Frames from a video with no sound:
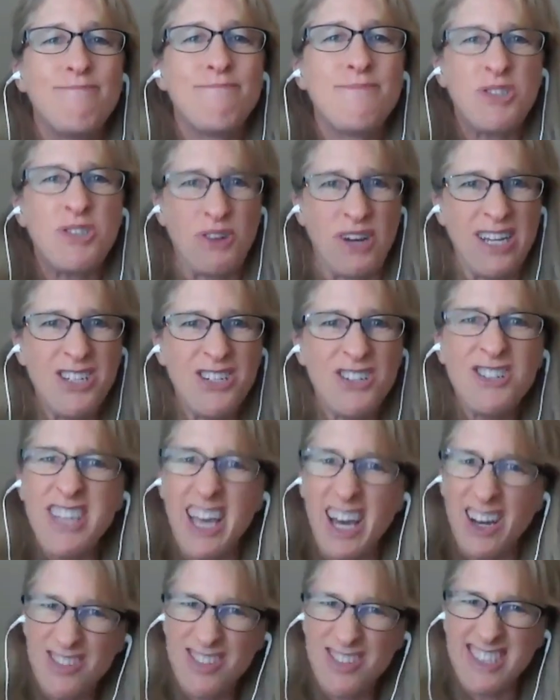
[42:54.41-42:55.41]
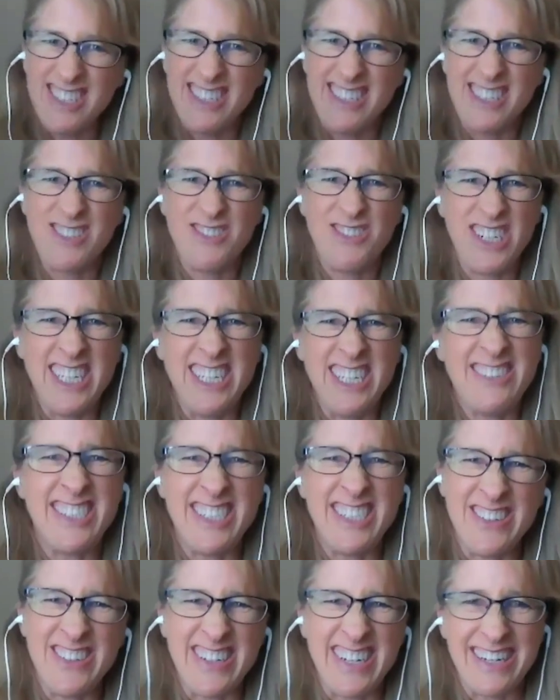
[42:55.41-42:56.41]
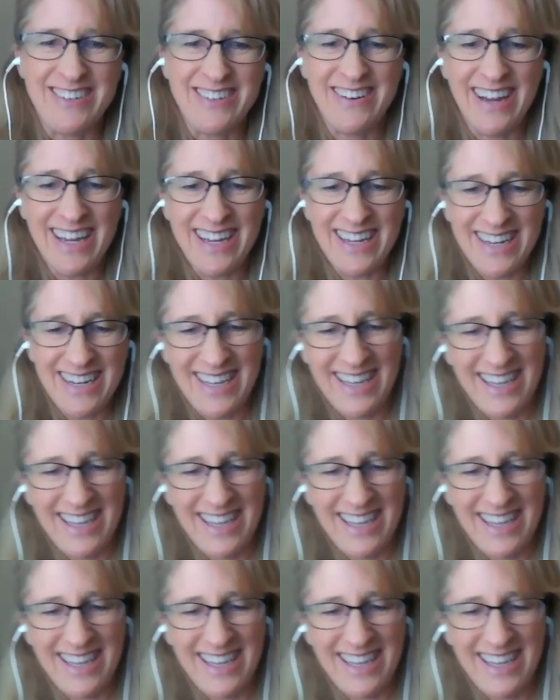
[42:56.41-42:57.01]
strangers' houses. What are you doing, right?